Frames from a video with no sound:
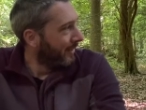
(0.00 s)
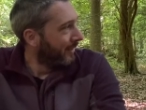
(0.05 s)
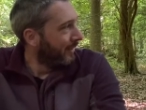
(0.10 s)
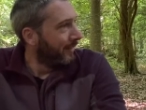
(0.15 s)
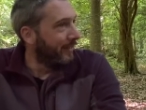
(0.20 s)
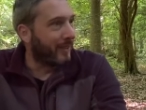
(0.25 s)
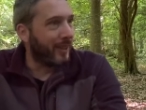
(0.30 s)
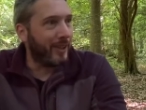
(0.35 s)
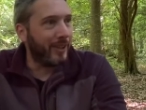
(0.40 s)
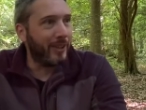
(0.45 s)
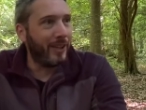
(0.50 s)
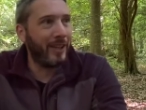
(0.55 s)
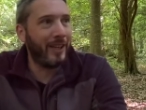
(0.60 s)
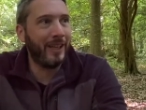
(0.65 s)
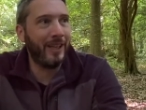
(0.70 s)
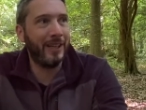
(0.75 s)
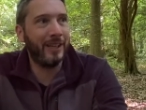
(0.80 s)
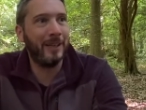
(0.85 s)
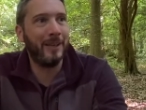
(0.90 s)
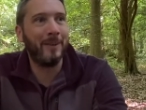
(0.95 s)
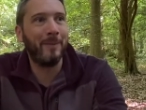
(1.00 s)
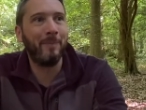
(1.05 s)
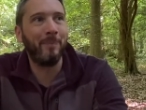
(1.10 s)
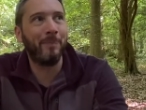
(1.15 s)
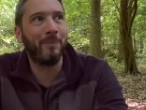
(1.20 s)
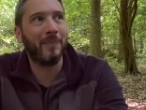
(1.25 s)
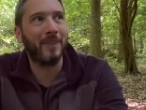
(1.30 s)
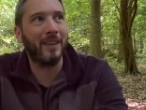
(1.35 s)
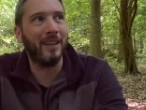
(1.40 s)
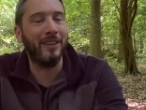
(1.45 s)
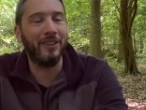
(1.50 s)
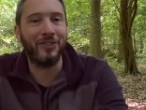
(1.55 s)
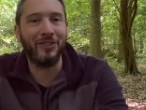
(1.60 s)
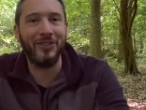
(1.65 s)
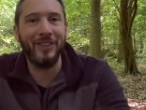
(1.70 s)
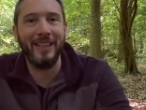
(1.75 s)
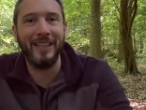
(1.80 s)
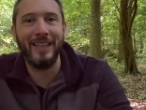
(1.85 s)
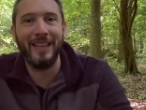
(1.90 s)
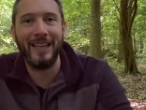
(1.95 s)
So it's
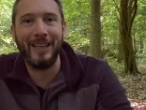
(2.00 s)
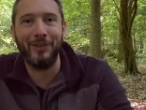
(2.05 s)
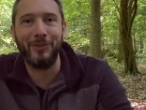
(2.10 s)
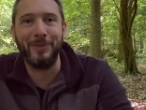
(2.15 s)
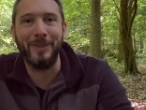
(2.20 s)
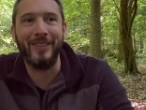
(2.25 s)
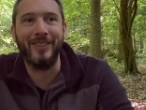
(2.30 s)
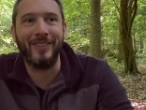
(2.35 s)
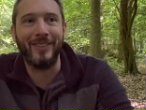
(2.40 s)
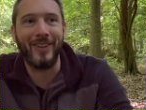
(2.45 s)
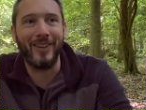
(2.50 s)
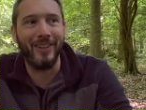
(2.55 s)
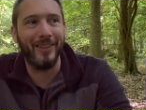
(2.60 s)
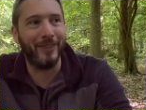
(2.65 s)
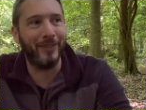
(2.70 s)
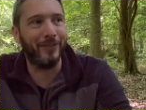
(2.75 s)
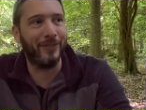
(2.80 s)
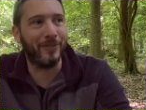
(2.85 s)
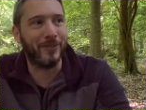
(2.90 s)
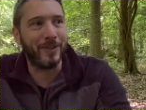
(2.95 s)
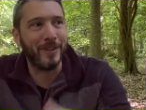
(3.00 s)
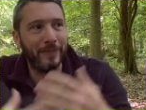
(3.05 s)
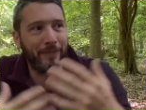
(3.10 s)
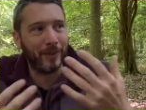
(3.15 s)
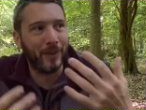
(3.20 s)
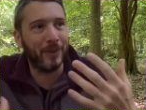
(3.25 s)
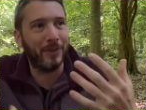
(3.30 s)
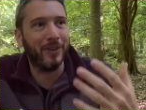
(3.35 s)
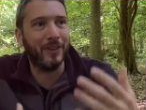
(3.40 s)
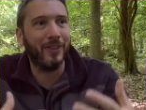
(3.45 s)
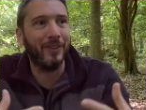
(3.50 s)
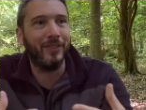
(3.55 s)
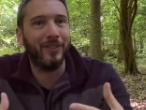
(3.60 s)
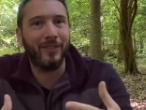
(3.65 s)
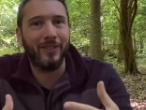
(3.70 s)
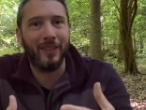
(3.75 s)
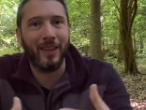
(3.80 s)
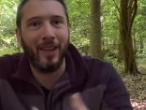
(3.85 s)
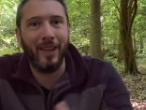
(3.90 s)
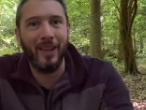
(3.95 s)
really allowed me to kind of refocus
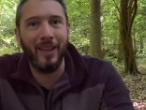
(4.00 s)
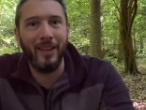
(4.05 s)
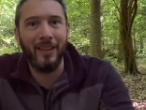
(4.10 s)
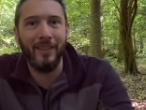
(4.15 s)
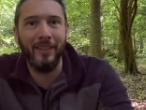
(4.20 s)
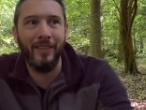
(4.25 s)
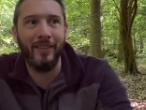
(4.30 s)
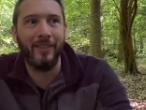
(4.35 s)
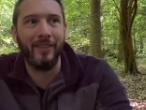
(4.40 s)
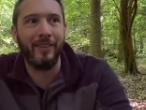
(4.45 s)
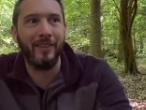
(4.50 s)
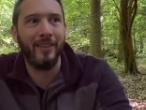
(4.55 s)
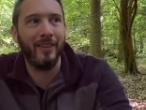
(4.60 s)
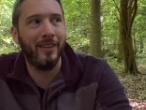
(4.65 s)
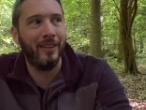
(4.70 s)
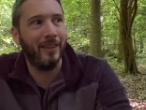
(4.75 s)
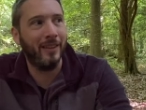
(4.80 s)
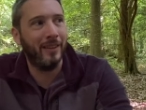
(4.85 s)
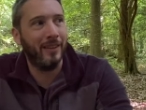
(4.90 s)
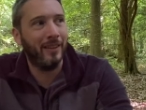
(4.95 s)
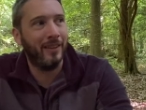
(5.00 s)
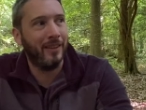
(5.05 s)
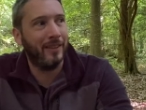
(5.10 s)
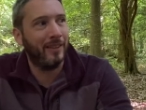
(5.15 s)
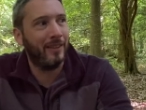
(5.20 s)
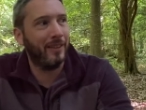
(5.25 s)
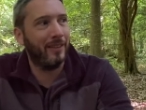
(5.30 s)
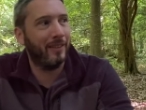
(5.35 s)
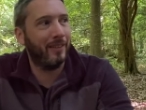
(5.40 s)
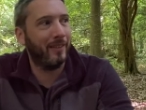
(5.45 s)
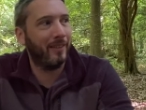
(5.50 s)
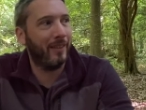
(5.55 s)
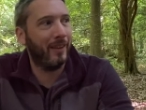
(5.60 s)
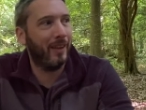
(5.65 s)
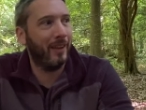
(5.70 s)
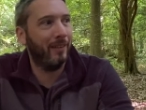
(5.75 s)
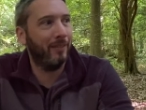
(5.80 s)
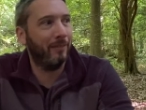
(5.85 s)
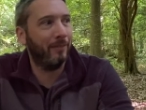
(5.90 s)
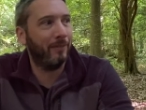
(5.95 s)
and
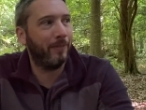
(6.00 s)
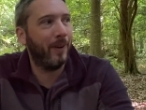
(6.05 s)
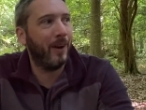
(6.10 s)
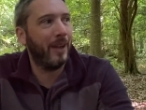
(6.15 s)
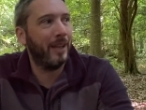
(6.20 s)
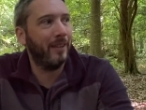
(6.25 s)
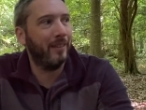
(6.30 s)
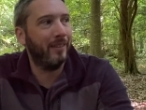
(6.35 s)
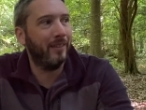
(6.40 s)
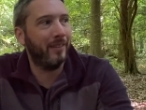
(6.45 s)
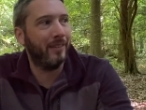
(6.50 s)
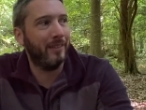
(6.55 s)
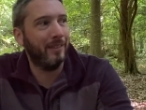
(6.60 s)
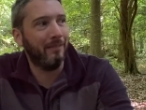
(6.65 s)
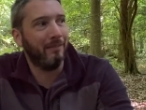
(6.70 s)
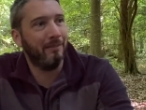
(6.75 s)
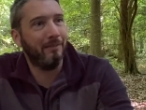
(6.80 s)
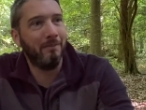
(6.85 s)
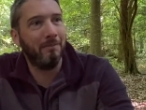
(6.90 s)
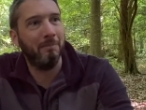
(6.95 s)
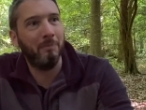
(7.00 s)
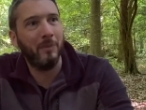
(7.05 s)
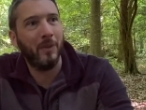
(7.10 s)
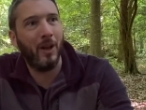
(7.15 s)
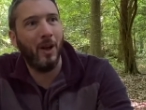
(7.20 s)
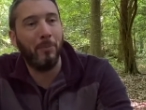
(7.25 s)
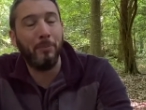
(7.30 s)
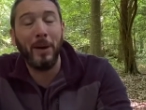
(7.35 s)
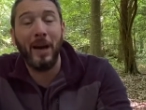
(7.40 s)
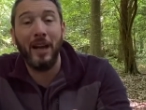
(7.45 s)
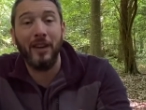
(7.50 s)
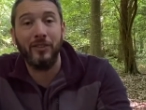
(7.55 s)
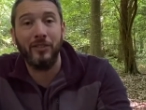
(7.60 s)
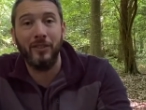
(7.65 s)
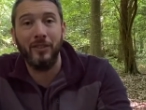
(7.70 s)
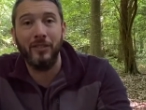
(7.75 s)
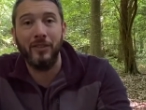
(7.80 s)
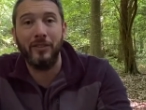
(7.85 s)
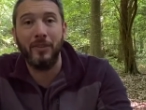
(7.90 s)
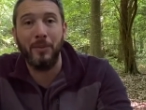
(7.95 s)
find a
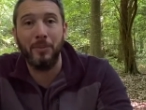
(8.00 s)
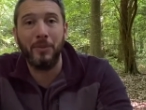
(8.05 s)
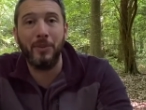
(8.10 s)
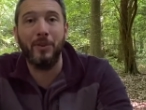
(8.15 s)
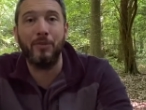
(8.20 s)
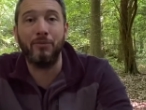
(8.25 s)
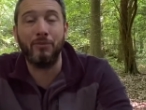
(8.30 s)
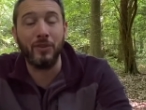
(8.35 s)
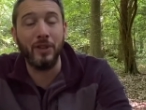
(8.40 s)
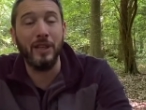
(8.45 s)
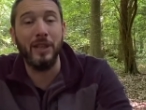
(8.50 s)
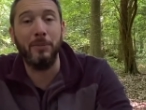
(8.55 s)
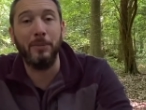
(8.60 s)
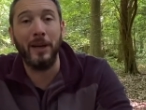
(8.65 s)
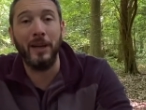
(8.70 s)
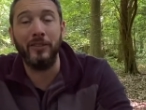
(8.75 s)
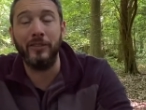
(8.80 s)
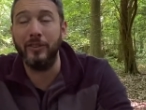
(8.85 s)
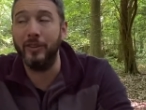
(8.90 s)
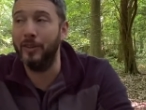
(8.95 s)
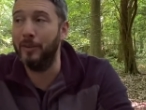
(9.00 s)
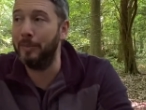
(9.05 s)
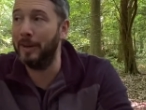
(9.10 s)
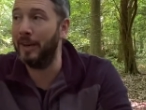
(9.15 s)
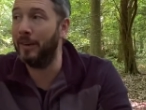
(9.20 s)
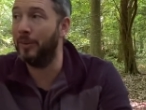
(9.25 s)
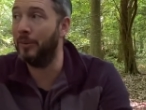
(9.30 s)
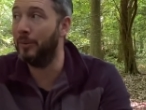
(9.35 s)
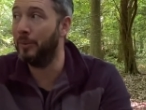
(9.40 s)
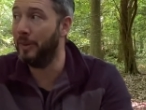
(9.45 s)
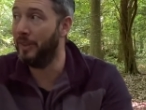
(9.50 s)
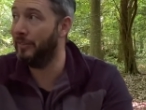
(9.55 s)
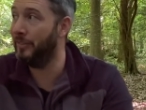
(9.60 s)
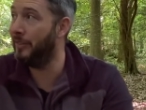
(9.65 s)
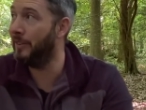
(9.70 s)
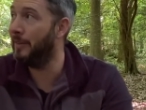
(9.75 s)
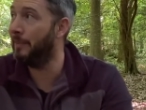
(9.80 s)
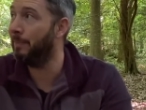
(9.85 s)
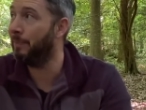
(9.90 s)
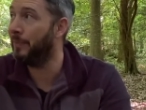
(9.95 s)
passion, something I'm really passionate about, which,
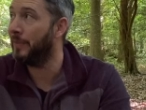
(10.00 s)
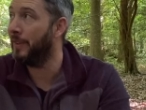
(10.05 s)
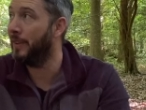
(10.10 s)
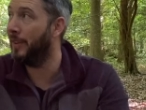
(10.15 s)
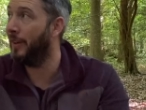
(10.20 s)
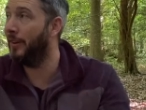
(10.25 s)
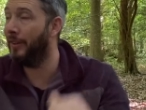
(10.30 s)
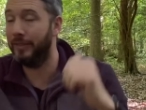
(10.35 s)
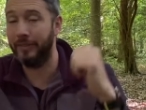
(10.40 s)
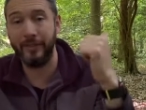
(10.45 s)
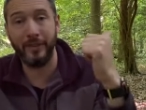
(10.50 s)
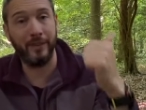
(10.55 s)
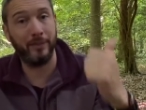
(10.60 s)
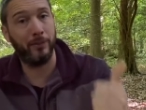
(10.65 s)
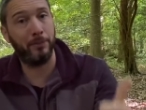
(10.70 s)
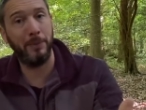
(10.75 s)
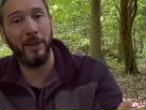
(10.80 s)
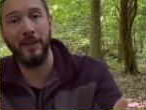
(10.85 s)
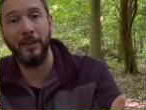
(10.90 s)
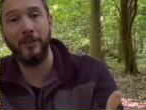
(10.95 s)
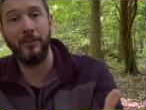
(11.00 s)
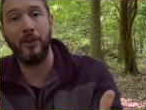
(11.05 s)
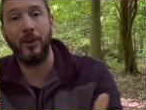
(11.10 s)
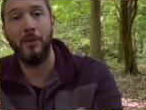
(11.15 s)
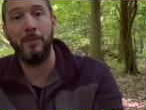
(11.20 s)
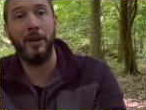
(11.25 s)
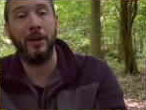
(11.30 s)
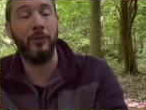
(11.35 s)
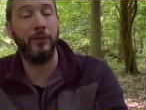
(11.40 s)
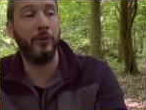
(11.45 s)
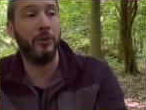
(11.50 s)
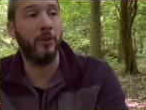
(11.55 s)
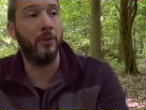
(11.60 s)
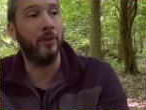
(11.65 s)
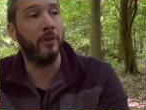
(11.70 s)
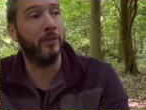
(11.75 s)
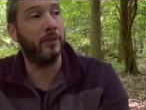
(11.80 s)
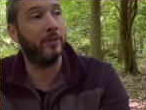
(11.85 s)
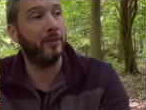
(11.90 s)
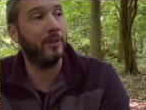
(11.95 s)
you know, is spending time
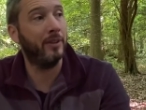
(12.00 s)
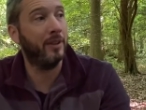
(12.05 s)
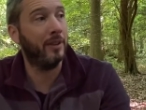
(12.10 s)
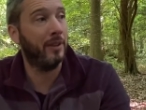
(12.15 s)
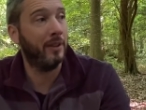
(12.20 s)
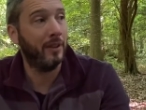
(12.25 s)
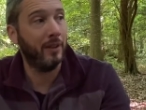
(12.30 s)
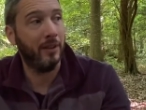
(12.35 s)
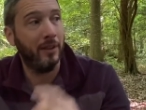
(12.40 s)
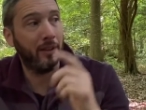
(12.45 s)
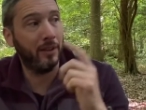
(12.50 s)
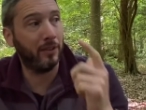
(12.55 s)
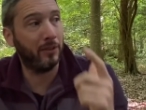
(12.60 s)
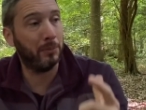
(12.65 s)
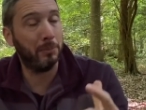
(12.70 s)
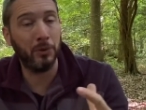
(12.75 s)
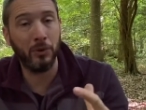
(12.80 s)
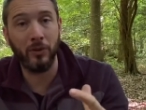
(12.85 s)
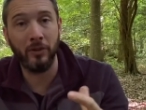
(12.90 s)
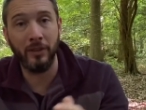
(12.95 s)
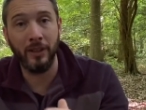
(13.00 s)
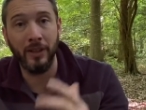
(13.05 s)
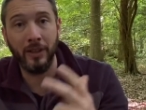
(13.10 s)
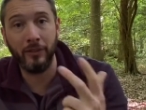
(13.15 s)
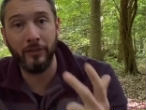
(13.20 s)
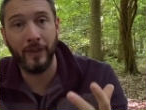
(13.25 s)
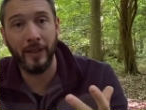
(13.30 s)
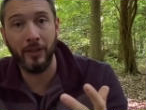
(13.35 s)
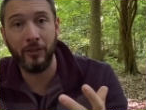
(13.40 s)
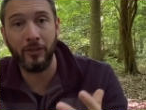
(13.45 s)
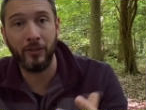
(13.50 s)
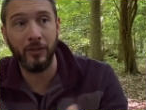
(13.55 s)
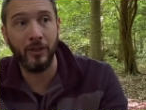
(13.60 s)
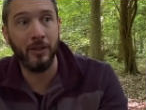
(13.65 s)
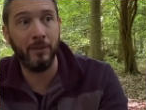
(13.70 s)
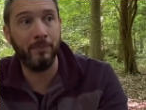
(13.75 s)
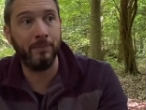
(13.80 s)
outdoors, exploring, adventuring,